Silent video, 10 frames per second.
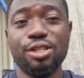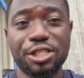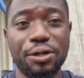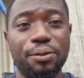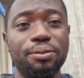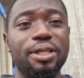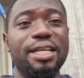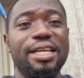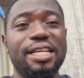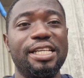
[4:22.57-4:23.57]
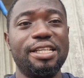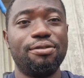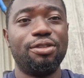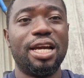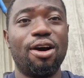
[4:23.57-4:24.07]
So
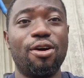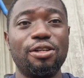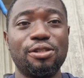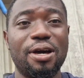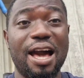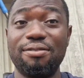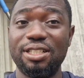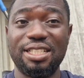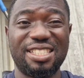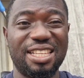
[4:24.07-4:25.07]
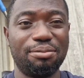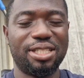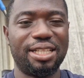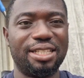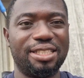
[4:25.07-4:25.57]
if you are also having the same
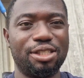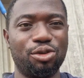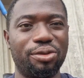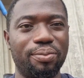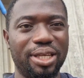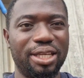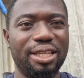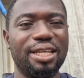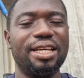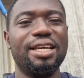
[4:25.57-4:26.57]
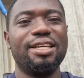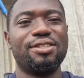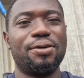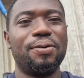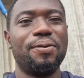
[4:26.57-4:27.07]
challenges with me,
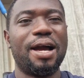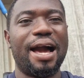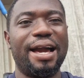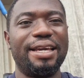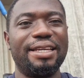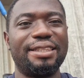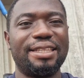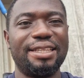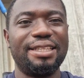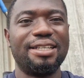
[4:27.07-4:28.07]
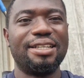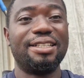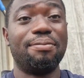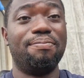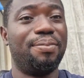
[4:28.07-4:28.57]
so I think
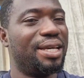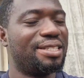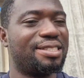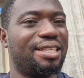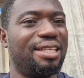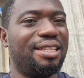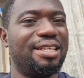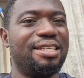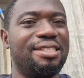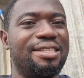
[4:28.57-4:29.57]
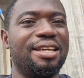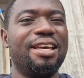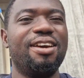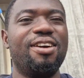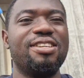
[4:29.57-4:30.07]
the best thing is
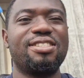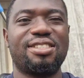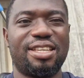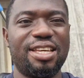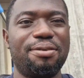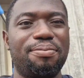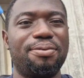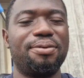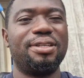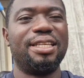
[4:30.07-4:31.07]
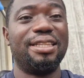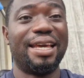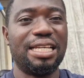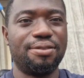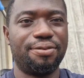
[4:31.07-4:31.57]
skip the
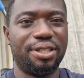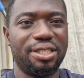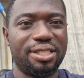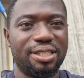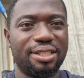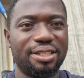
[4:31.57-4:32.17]
night feed.